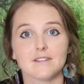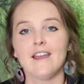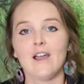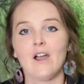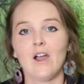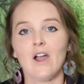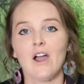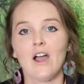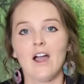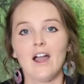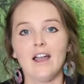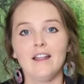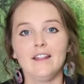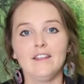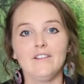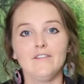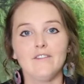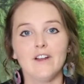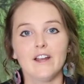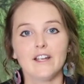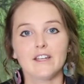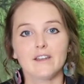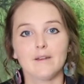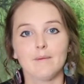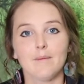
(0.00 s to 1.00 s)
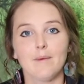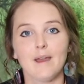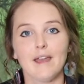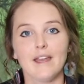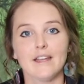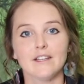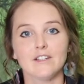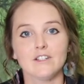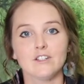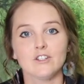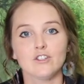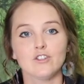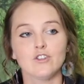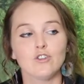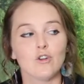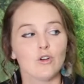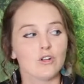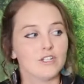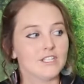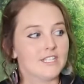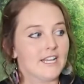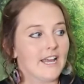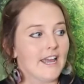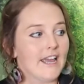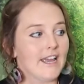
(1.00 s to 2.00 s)
Now, I highly recommend
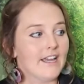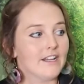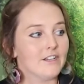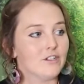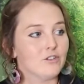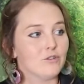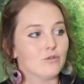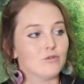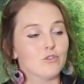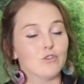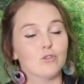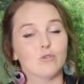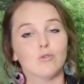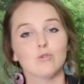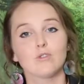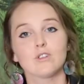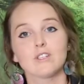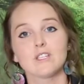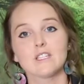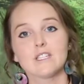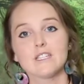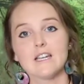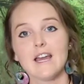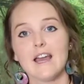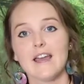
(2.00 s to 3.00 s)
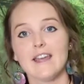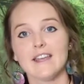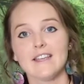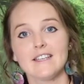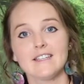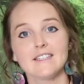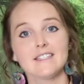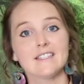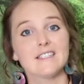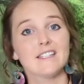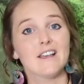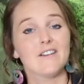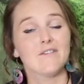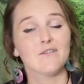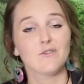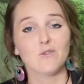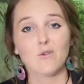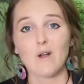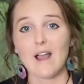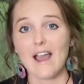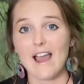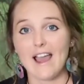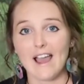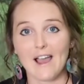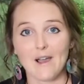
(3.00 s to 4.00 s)
not to handle your snake
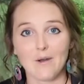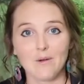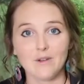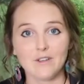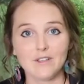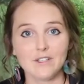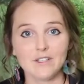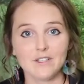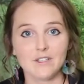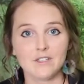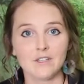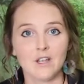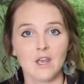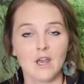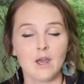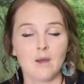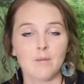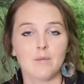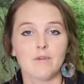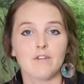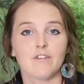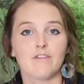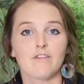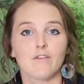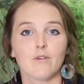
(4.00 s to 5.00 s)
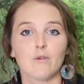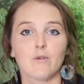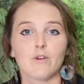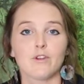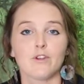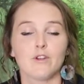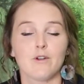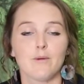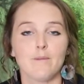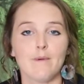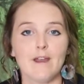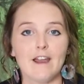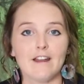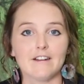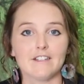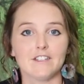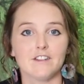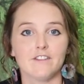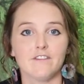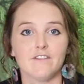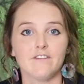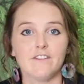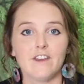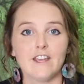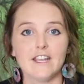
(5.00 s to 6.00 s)
several hours before you're about
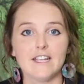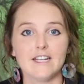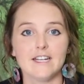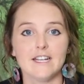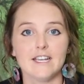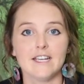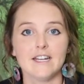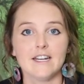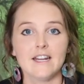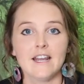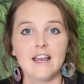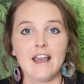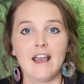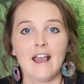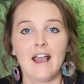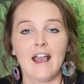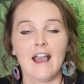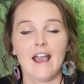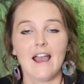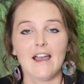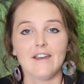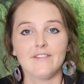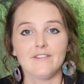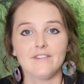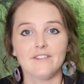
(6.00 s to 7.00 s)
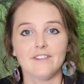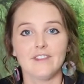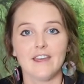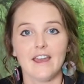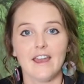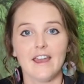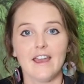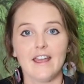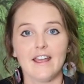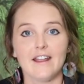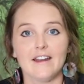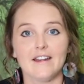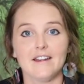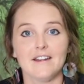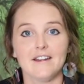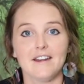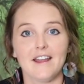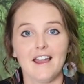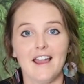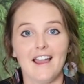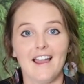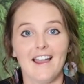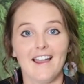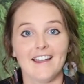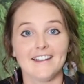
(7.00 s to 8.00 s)
to feed it, and then
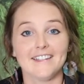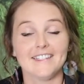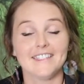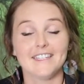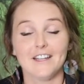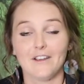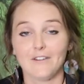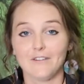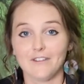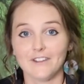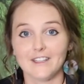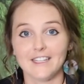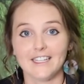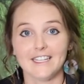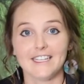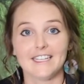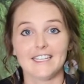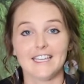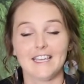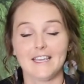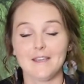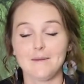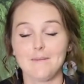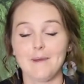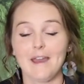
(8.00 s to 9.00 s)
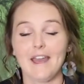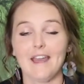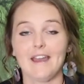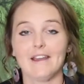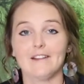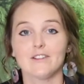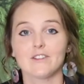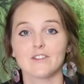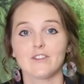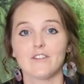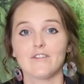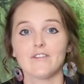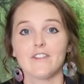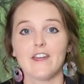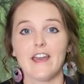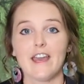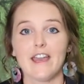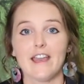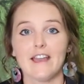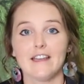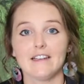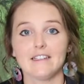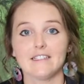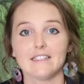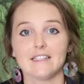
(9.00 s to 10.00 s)
definitely keep hands off the
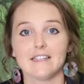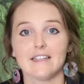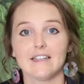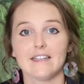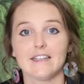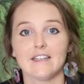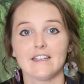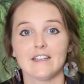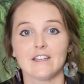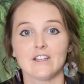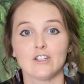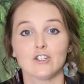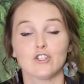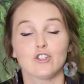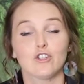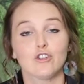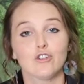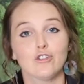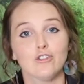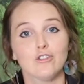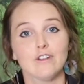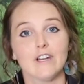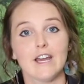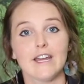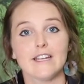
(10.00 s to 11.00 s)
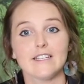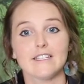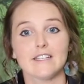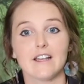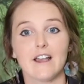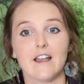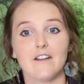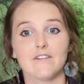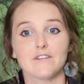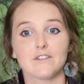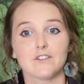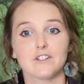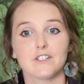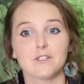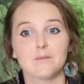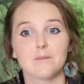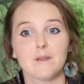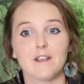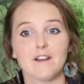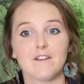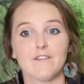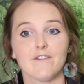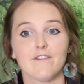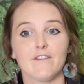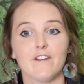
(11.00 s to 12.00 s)
handling 2 days after it's
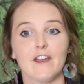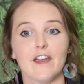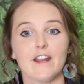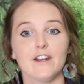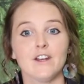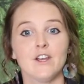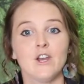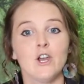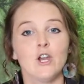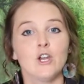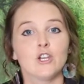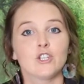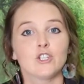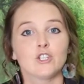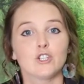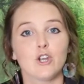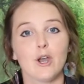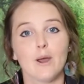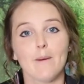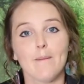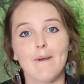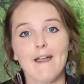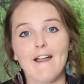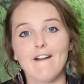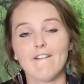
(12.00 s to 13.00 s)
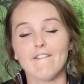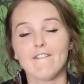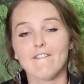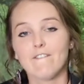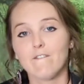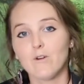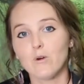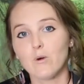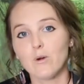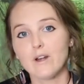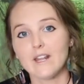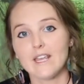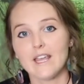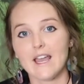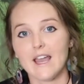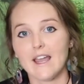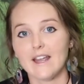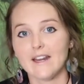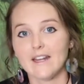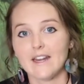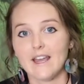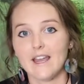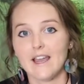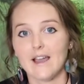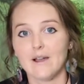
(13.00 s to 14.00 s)
been fed, so about
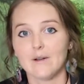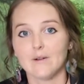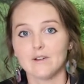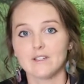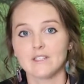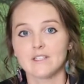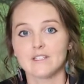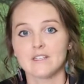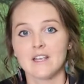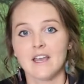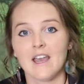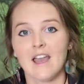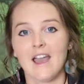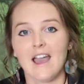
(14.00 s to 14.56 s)
48 hours.